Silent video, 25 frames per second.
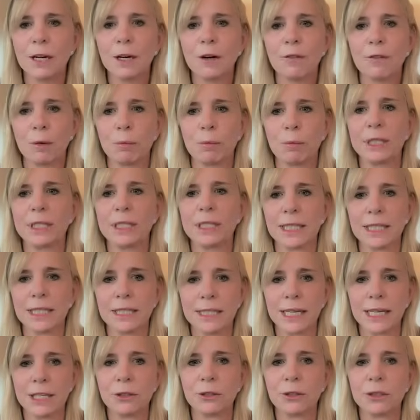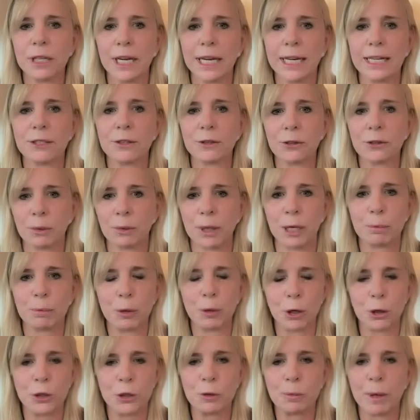from the dictator-like threat
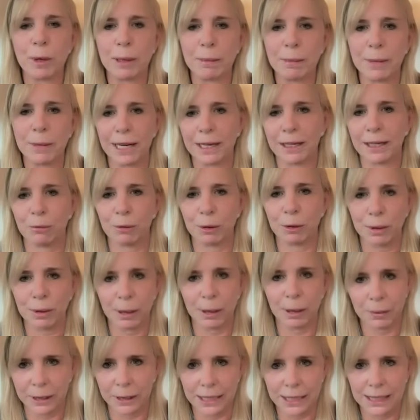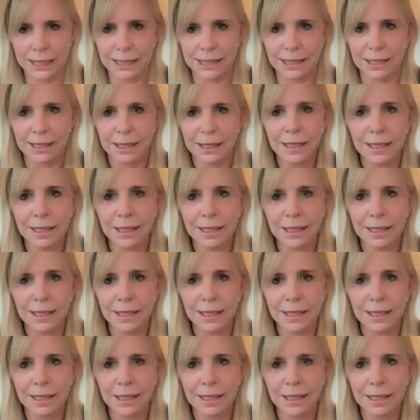posed by MAGA Republicans.